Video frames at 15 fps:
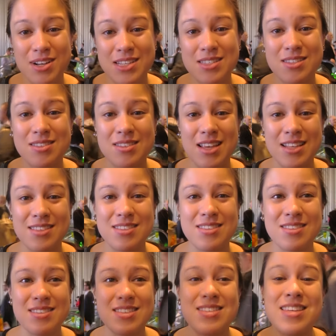It's, it's
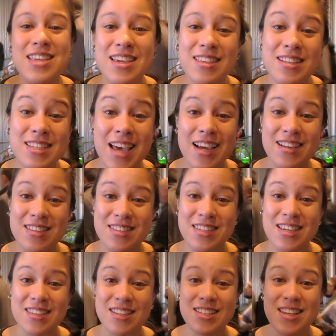seeing the tech is
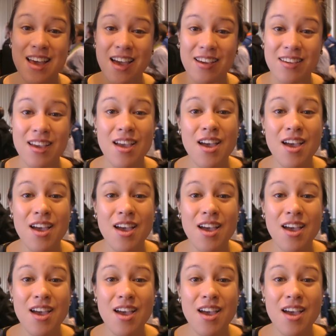seeing the tech.